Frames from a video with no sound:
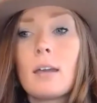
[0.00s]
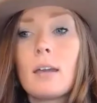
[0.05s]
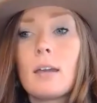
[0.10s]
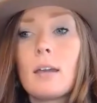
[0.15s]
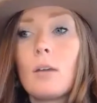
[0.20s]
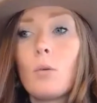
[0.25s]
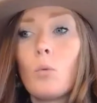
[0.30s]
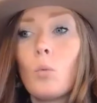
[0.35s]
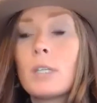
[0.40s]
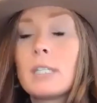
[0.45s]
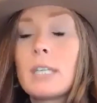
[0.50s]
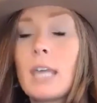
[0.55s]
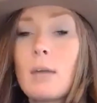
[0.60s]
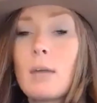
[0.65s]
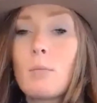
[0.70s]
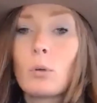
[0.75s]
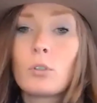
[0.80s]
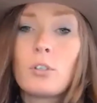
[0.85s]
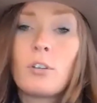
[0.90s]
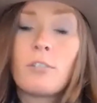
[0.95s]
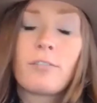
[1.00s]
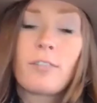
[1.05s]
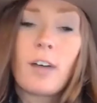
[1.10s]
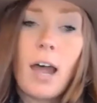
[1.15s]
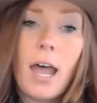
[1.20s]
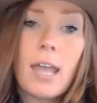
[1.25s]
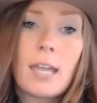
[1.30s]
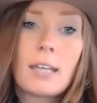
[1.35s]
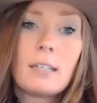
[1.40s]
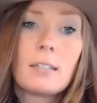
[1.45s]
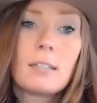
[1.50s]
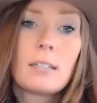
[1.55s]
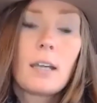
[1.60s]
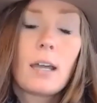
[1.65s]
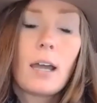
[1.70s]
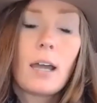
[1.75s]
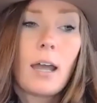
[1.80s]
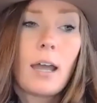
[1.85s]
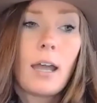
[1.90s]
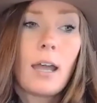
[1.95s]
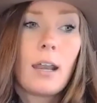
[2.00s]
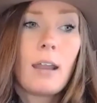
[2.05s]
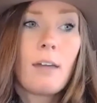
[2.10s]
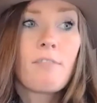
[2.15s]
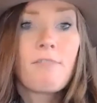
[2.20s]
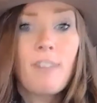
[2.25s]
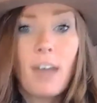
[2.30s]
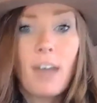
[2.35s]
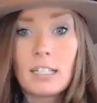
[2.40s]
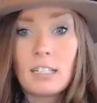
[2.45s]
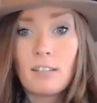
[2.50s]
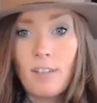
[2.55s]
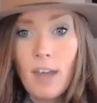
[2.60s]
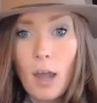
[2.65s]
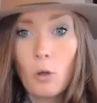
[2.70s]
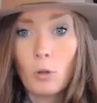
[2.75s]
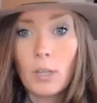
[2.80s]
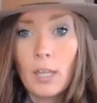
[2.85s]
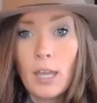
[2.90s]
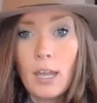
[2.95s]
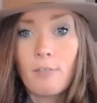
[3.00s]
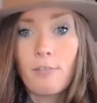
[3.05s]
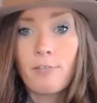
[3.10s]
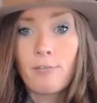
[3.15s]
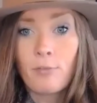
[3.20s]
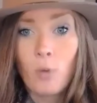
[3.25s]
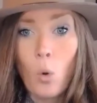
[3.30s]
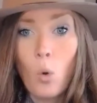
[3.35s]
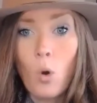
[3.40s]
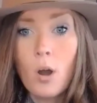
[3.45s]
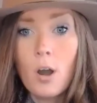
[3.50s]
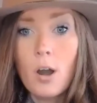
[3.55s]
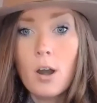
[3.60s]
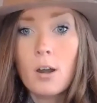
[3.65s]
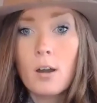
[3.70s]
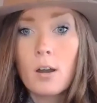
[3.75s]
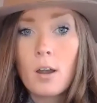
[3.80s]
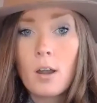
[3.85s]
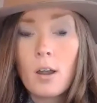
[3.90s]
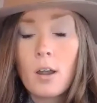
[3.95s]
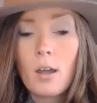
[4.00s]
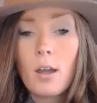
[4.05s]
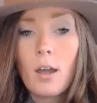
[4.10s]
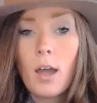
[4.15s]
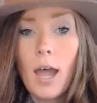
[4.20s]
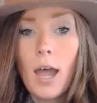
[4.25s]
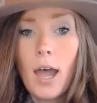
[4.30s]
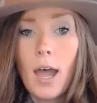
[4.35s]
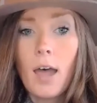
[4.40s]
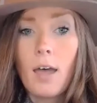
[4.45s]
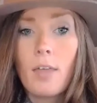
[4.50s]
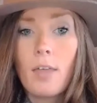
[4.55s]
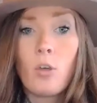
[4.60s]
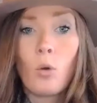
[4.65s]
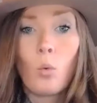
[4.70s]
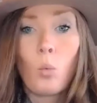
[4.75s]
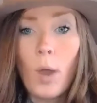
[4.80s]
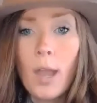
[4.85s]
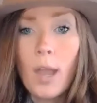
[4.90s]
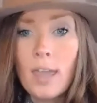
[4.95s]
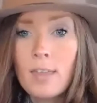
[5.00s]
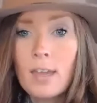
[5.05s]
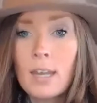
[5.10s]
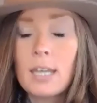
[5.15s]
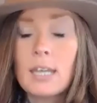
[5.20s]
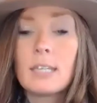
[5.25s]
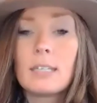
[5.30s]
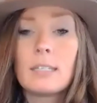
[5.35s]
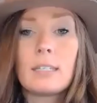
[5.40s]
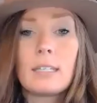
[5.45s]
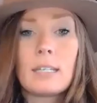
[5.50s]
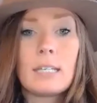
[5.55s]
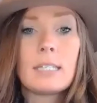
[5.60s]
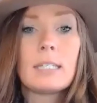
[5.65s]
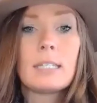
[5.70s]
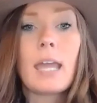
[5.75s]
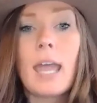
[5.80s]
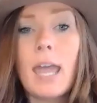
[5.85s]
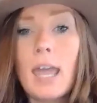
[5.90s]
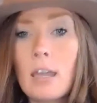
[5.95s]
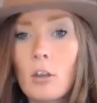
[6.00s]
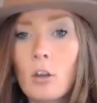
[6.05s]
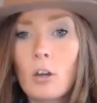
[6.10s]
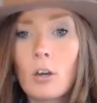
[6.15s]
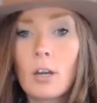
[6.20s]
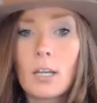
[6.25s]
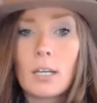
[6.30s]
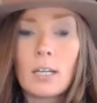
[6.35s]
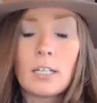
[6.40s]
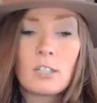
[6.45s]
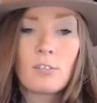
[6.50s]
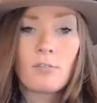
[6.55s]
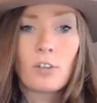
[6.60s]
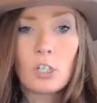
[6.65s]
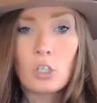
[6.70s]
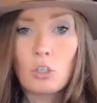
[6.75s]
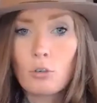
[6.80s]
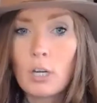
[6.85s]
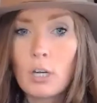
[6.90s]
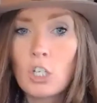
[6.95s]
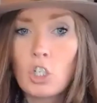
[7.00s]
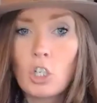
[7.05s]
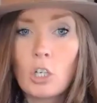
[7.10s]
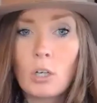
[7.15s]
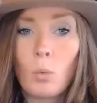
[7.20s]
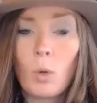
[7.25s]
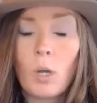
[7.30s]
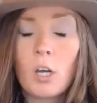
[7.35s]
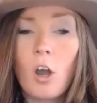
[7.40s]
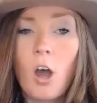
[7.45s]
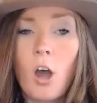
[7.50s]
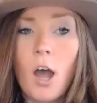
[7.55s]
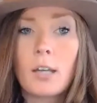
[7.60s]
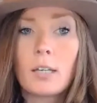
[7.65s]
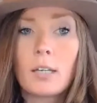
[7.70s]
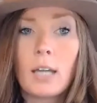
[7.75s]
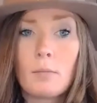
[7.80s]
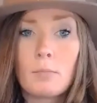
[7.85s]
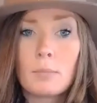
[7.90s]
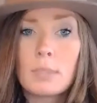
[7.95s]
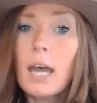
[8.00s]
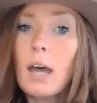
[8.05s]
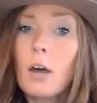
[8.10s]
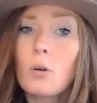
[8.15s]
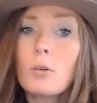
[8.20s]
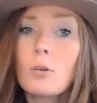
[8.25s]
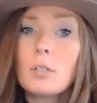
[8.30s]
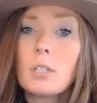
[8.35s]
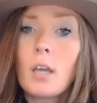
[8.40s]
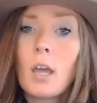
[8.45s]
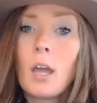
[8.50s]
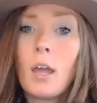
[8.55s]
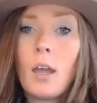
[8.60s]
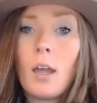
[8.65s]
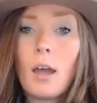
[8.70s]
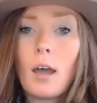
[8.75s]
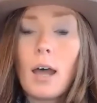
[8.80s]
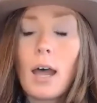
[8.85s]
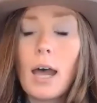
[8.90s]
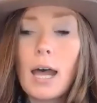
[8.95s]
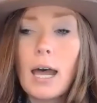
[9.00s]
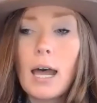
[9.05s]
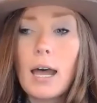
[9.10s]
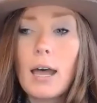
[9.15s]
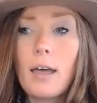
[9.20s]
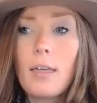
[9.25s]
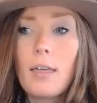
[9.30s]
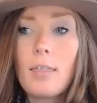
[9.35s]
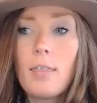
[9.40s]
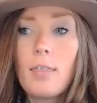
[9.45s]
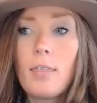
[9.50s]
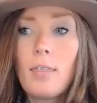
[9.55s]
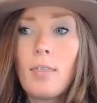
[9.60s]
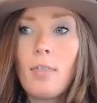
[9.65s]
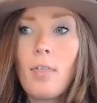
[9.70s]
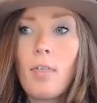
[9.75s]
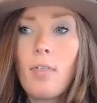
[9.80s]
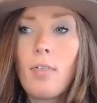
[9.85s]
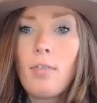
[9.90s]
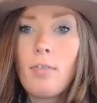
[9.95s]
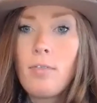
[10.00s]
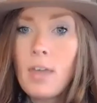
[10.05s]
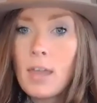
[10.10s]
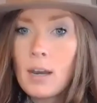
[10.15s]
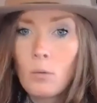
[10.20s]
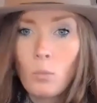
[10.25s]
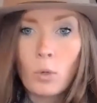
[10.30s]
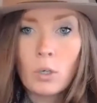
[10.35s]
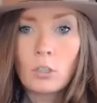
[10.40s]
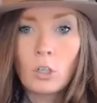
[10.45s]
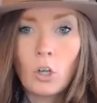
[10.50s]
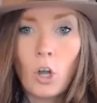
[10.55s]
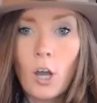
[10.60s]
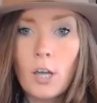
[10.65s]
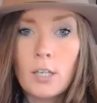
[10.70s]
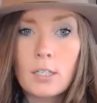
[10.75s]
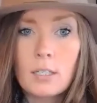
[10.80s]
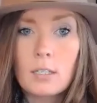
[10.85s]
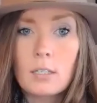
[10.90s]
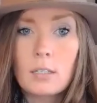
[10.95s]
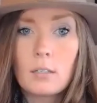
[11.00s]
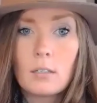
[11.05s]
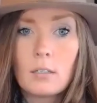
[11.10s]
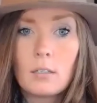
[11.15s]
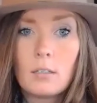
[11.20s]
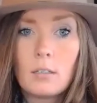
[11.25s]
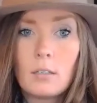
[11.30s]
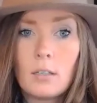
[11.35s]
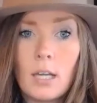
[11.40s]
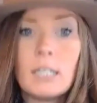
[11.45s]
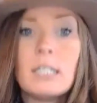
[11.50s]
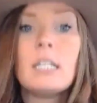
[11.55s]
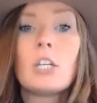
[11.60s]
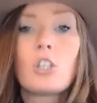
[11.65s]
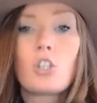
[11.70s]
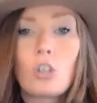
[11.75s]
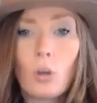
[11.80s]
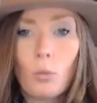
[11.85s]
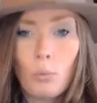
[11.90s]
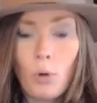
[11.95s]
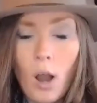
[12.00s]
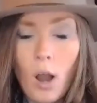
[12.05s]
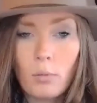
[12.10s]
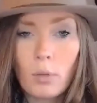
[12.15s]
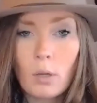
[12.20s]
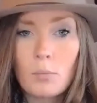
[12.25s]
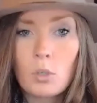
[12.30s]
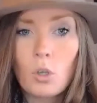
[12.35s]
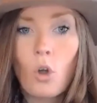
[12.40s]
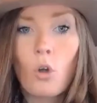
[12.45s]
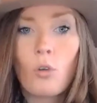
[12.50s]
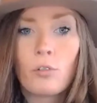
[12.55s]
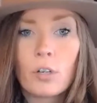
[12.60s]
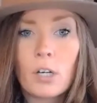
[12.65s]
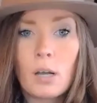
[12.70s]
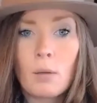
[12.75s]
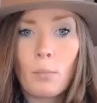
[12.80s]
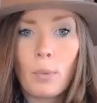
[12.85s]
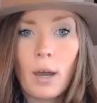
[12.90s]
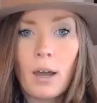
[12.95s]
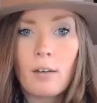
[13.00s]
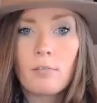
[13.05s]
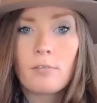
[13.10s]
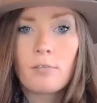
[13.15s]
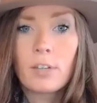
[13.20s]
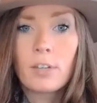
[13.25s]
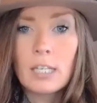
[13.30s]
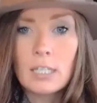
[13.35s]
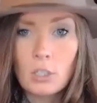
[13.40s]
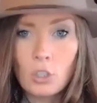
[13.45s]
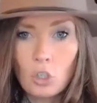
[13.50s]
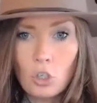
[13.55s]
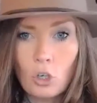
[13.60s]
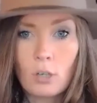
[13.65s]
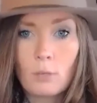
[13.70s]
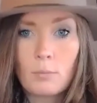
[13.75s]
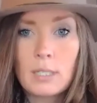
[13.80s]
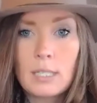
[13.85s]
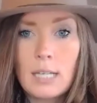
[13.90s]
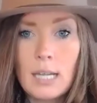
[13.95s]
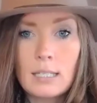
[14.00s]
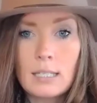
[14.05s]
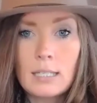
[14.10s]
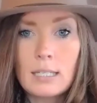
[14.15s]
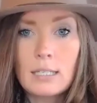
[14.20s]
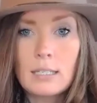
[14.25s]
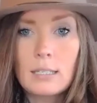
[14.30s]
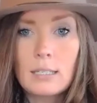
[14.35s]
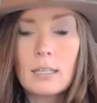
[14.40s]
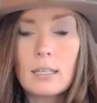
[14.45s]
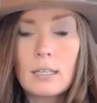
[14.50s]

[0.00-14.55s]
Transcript: was able to find an effective outlet for the way that his anger and his frustration and whatnot comes out, that it wouldn't cause additional problems over and above his circumstances.